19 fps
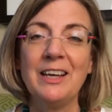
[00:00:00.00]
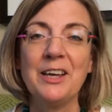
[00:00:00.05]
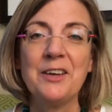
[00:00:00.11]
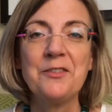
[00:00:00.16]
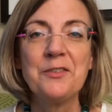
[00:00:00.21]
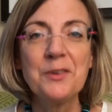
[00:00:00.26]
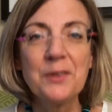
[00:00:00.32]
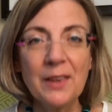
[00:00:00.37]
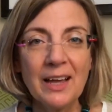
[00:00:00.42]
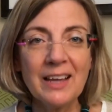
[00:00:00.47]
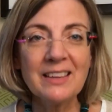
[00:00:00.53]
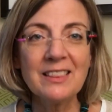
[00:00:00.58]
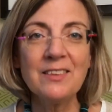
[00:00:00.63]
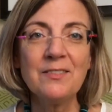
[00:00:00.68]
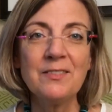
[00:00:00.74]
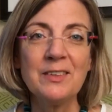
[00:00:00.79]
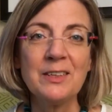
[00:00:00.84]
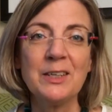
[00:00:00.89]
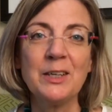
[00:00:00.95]
If you liked
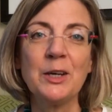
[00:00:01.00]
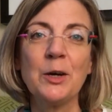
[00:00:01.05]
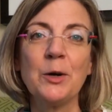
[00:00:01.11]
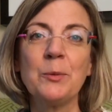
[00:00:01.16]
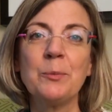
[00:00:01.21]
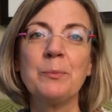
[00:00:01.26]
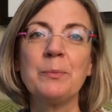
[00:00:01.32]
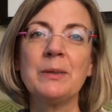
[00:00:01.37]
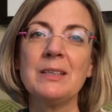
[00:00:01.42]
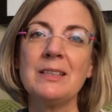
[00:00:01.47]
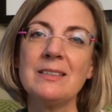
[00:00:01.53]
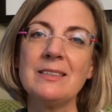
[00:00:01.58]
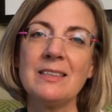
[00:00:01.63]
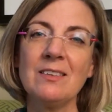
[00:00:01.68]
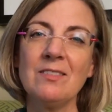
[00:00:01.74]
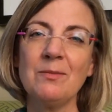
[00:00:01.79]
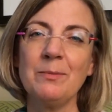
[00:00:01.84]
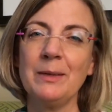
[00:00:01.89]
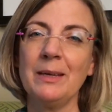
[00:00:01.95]
the video, please
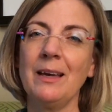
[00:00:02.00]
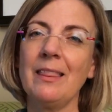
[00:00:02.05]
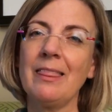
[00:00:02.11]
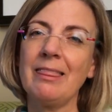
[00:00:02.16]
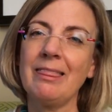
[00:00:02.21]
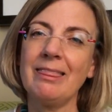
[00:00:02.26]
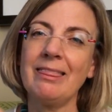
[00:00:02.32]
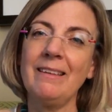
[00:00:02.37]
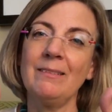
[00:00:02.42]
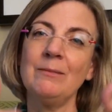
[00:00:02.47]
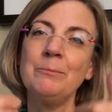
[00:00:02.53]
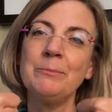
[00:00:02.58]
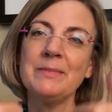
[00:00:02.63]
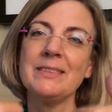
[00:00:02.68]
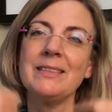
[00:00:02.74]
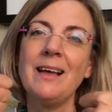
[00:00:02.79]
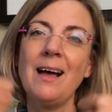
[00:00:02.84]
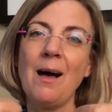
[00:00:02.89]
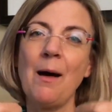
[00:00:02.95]
give me a
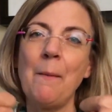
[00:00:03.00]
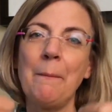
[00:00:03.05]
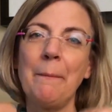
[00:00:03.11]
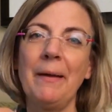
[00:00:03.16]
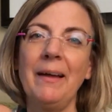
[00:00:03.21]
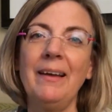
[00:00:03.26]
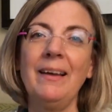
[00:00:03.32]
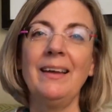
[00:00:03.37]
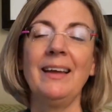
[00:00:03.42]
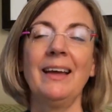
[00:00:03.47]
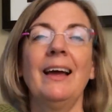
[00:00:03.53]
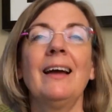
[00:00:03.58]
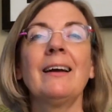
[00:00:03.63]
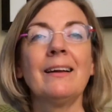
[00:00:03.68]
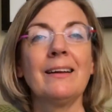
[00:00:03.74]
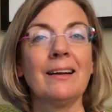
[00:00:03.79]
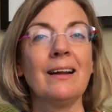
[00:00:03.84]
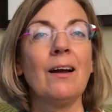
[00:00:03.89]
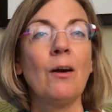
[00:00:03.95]
thumbs up
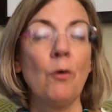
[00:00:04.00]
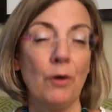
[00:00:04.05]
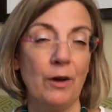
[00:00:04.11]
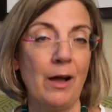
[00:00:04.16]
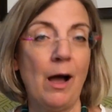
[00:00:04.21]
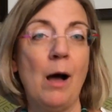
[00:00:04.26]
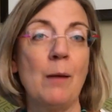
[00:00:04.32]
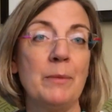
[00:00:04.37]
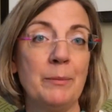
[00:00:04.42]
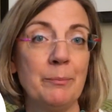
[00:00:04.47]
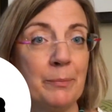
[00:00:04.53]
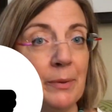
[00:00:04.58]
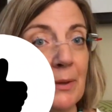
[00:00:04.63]
or comment